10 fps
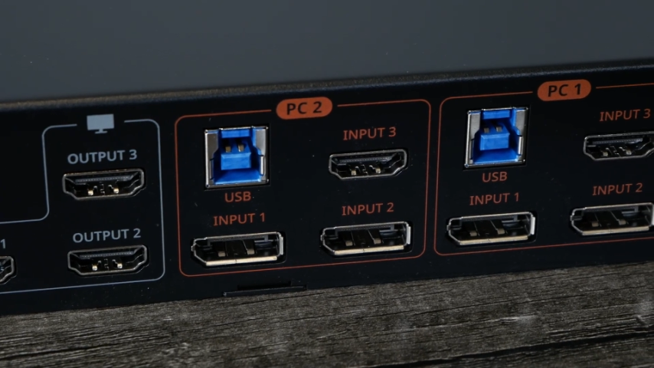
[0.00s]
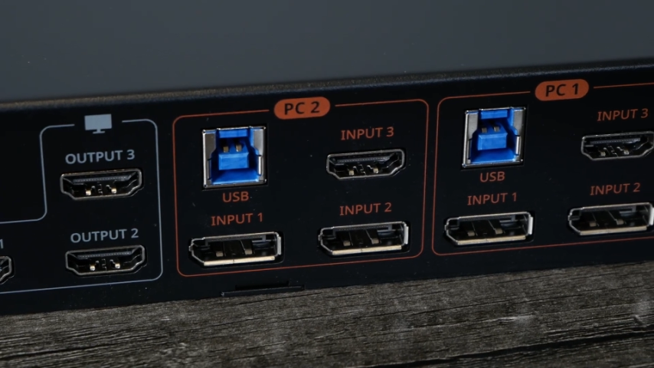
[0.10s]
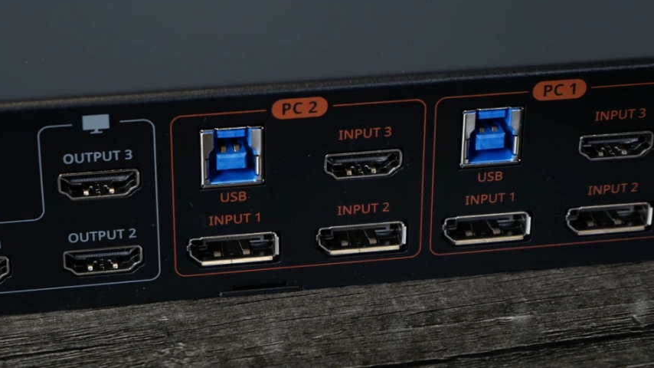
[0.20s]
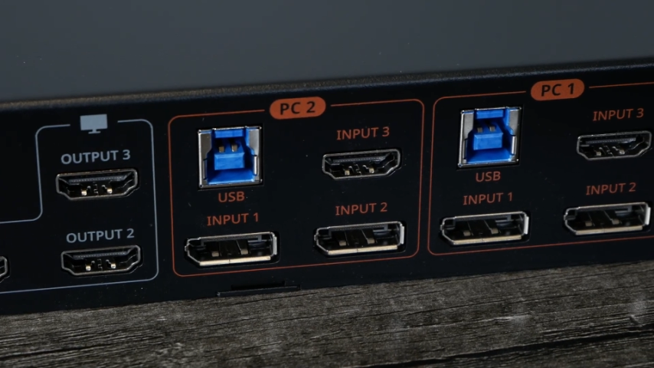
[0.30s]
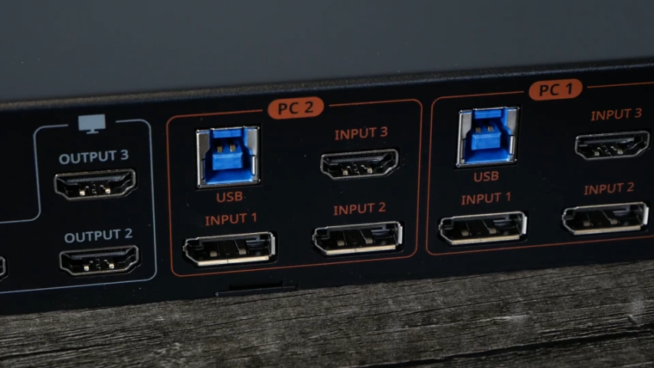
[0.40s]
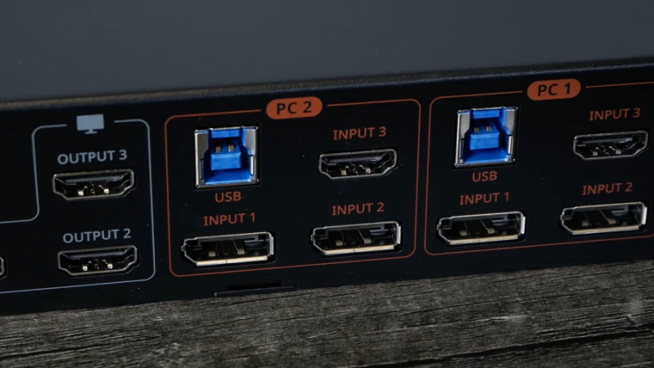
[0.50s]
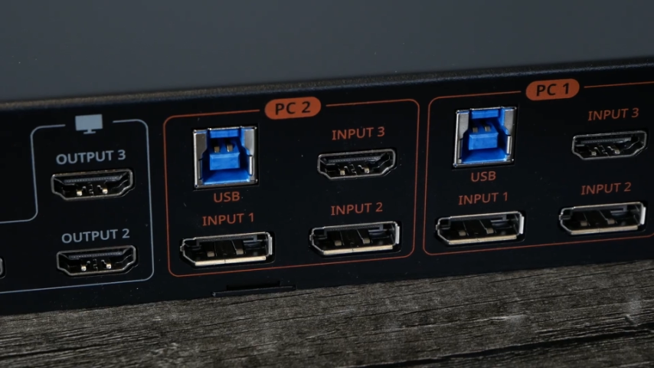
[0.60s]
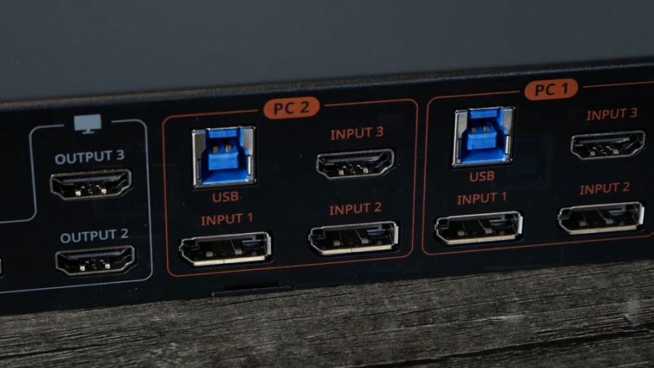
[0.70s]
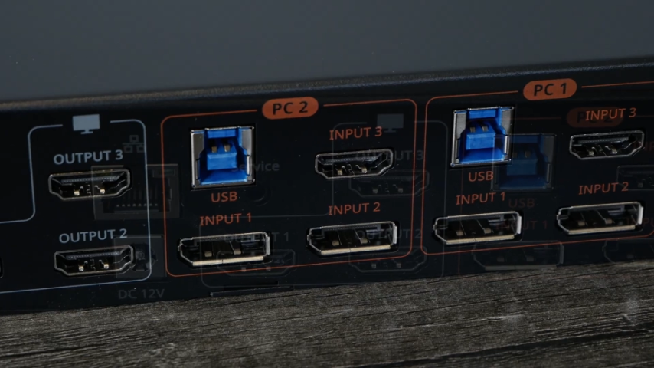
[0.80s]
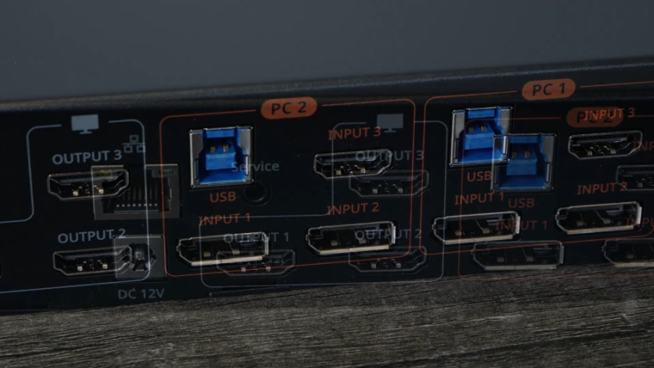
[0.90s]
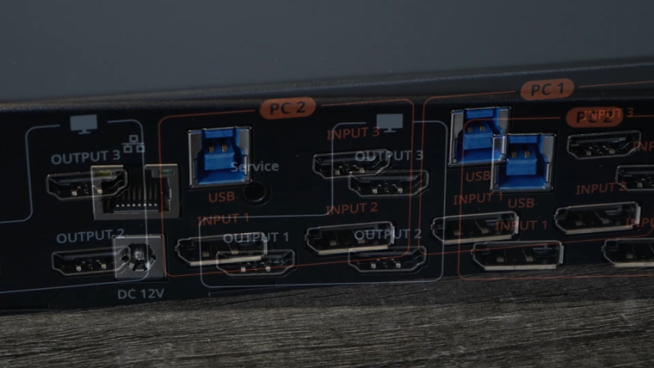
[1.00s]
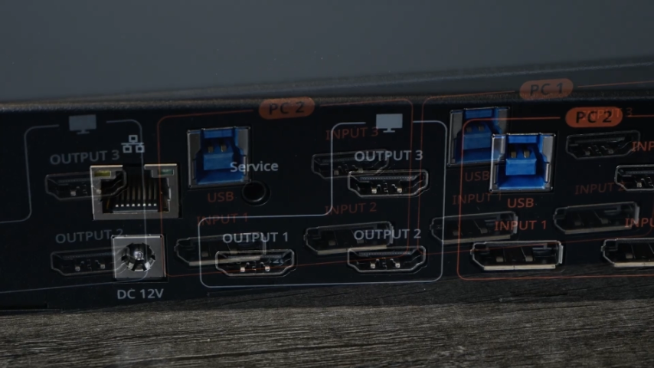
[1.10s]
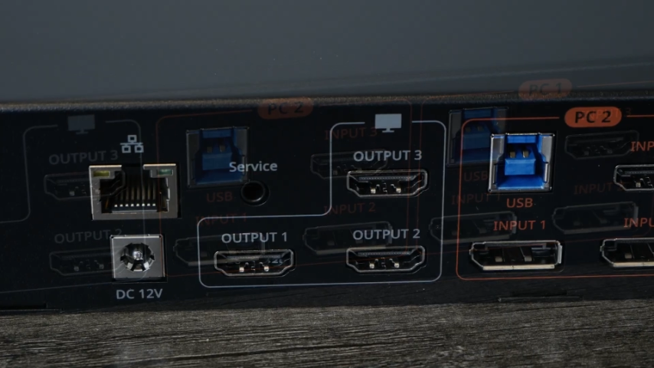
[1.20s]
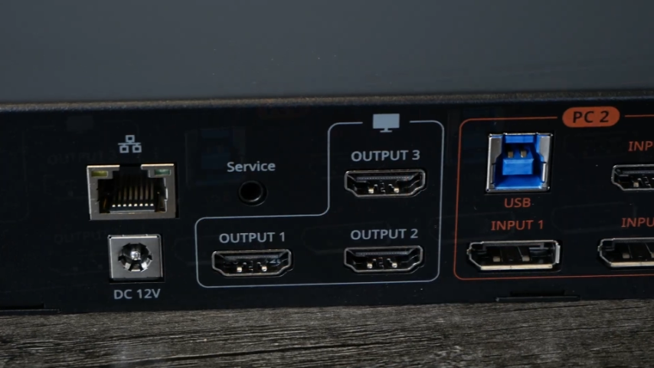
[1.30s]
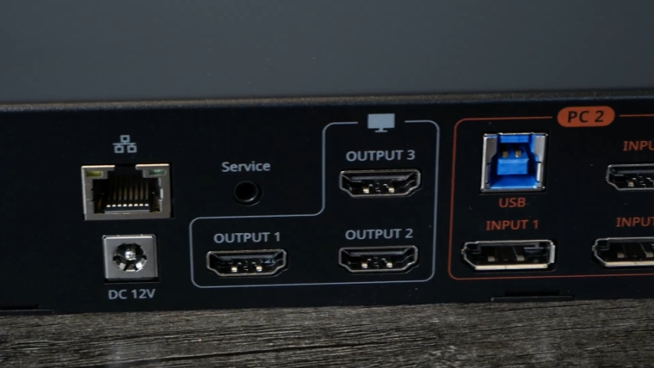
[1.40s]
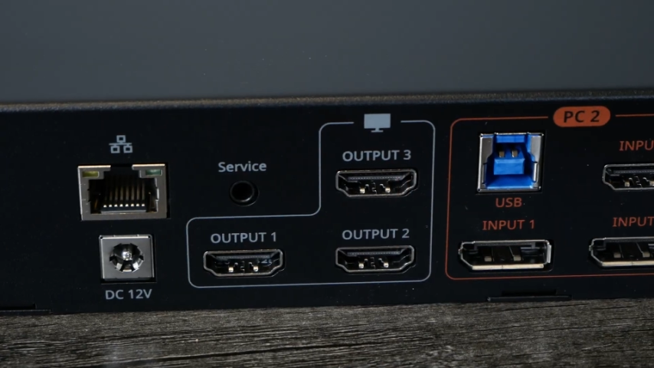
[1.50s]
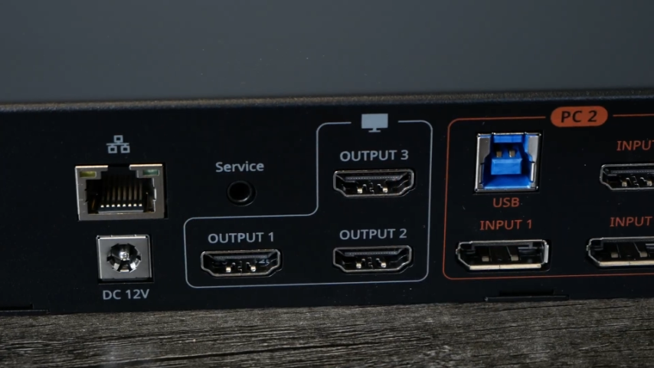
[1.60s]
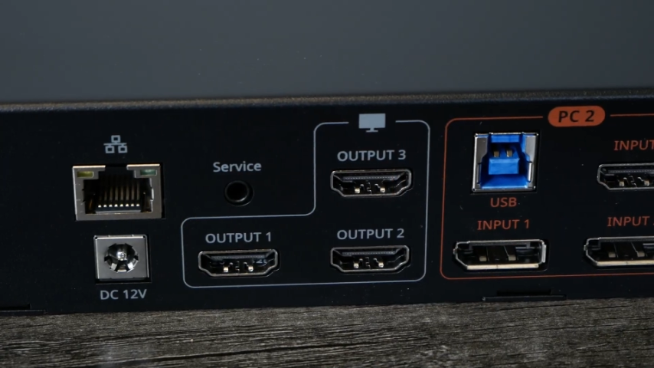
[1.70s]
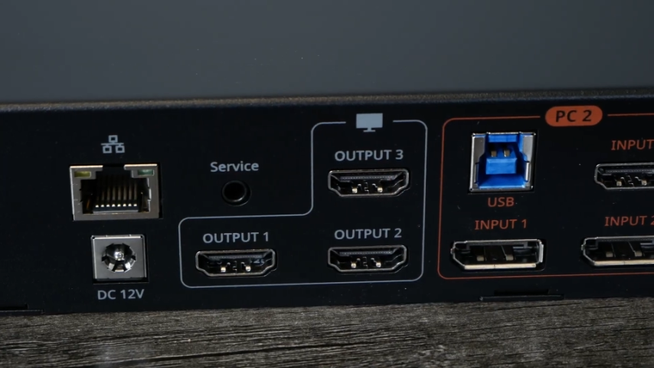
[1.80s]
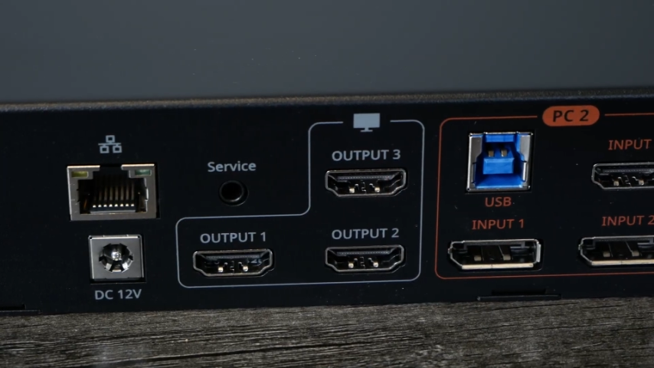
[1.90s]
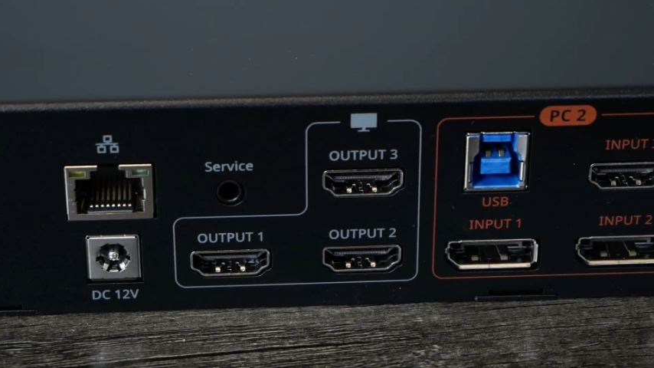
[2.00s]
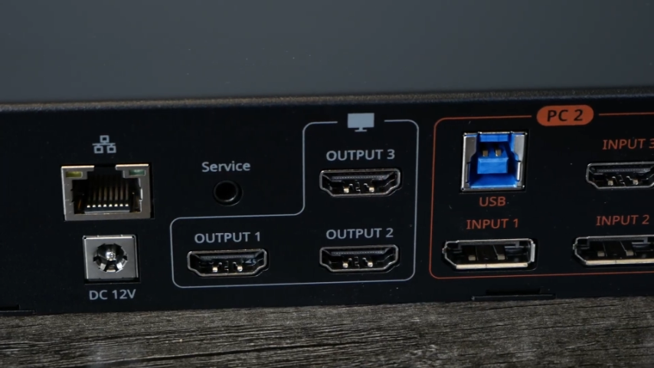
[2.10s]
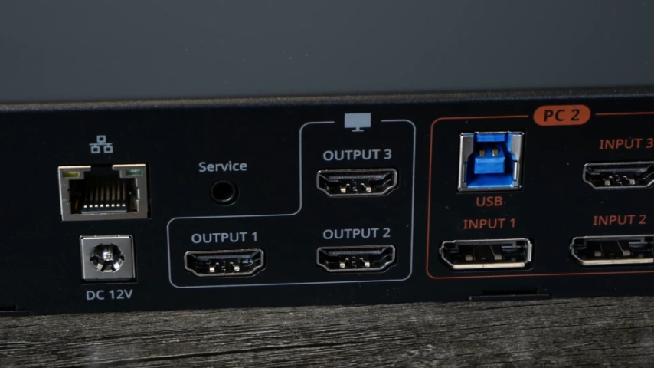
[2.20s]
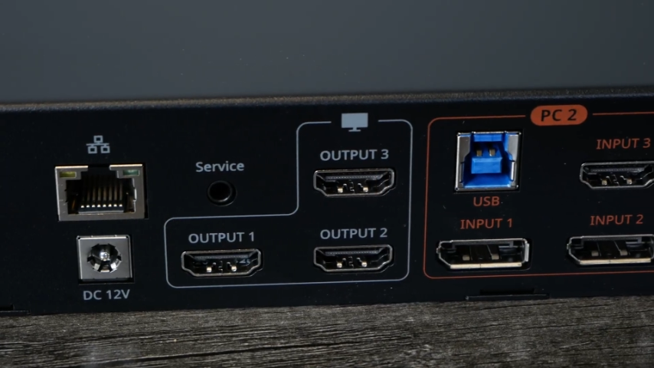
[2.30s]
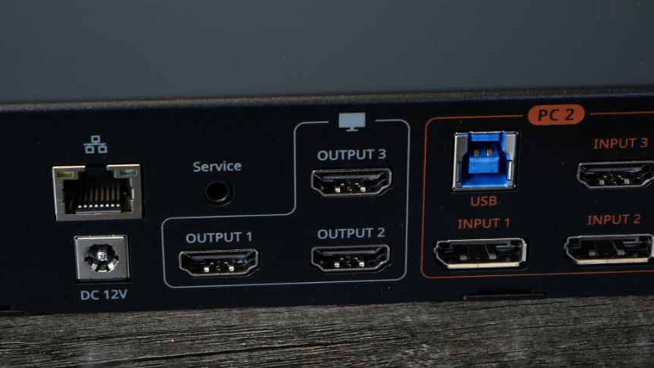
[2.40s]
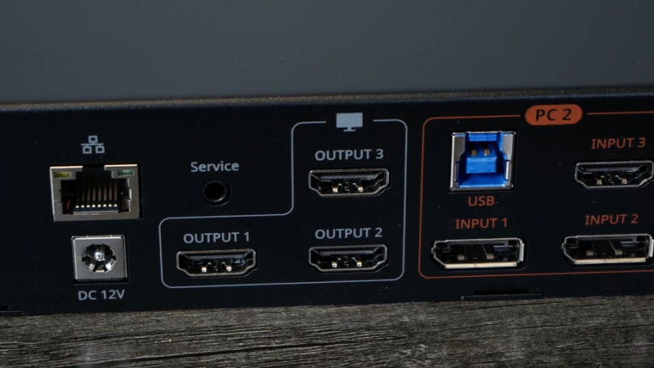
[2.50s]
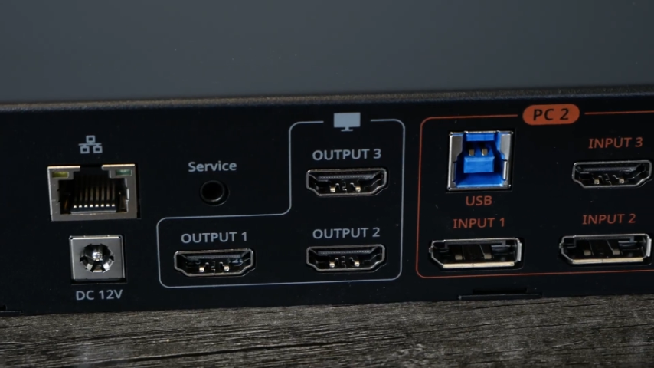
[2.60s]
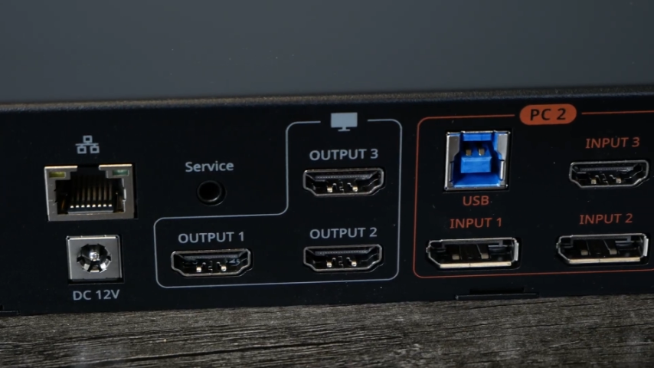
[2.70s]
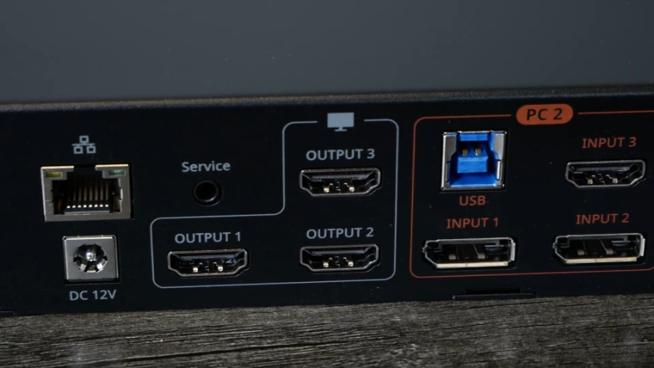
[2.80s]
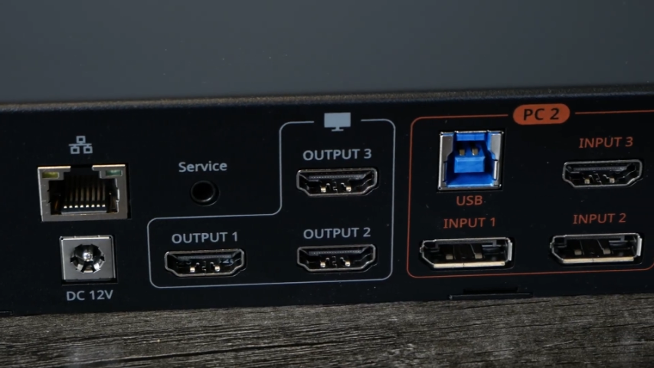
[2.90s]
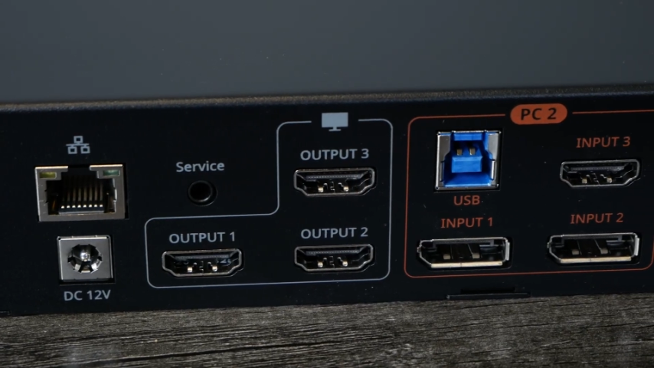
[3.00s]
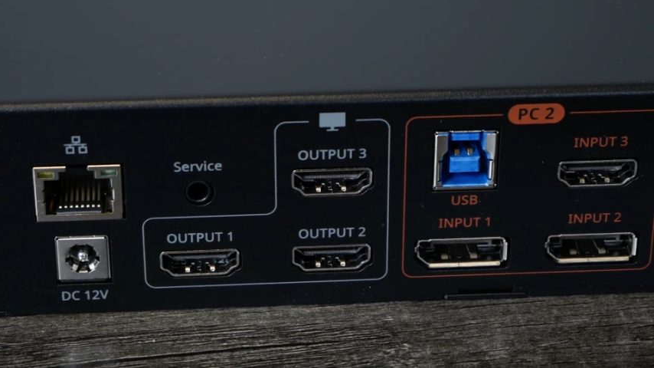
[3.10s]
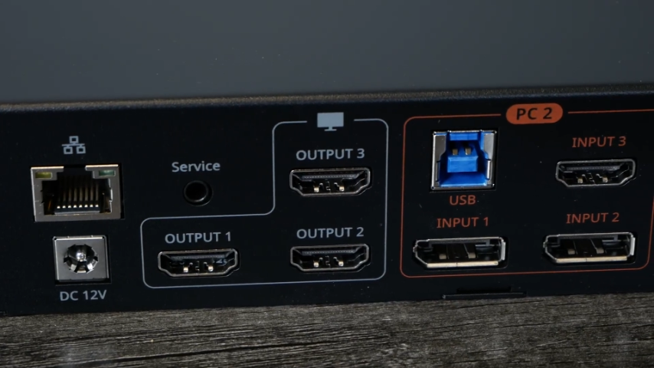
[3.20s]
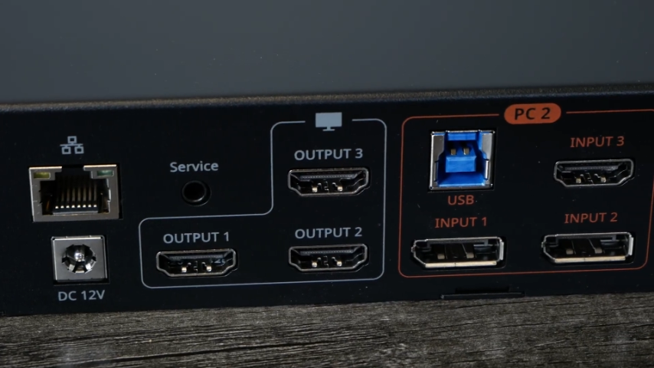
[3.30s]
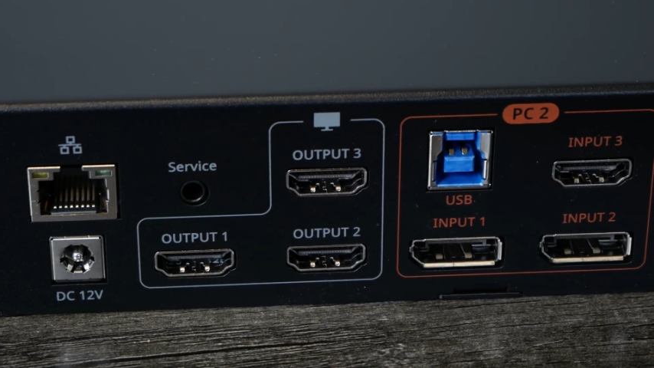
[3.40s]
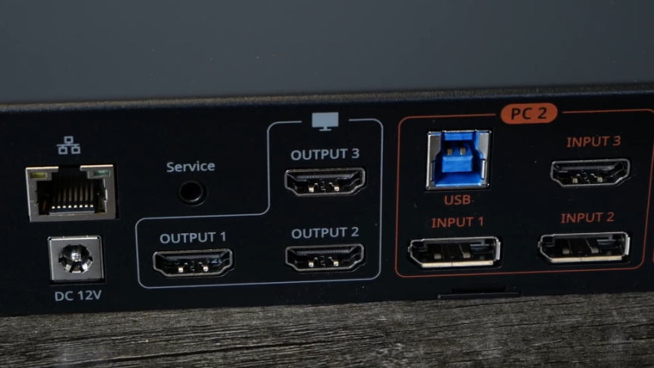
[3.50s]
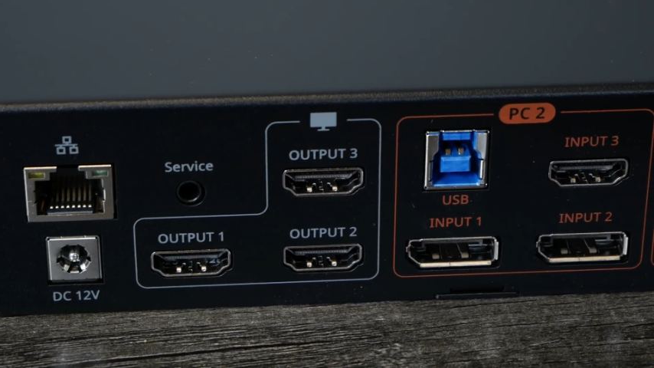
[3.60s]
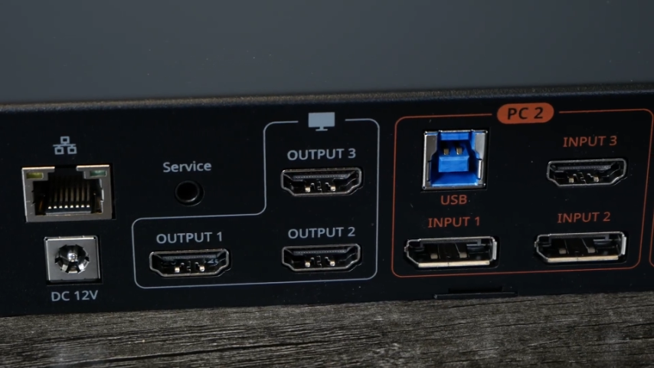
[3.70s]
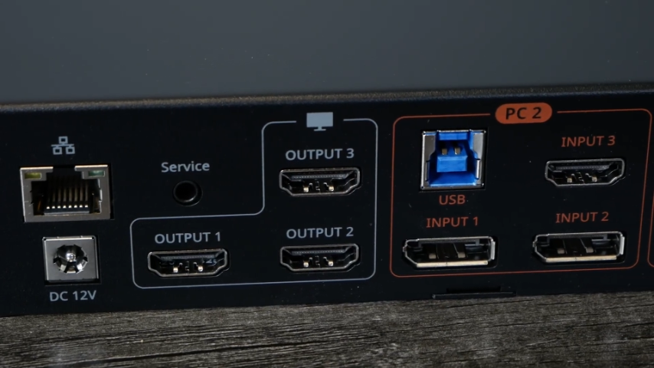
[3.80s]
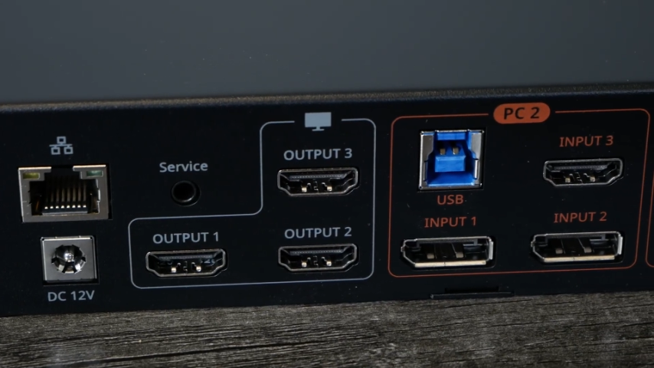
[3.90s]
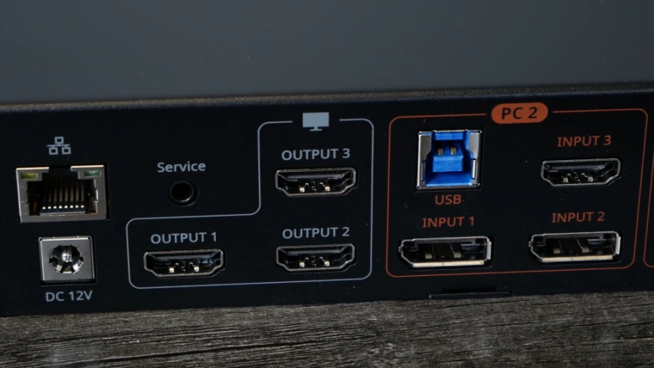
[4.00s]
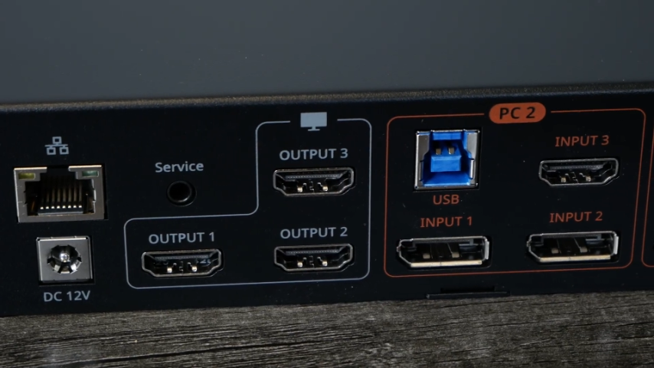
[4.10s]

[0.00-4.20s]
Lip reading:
(no speaker visible)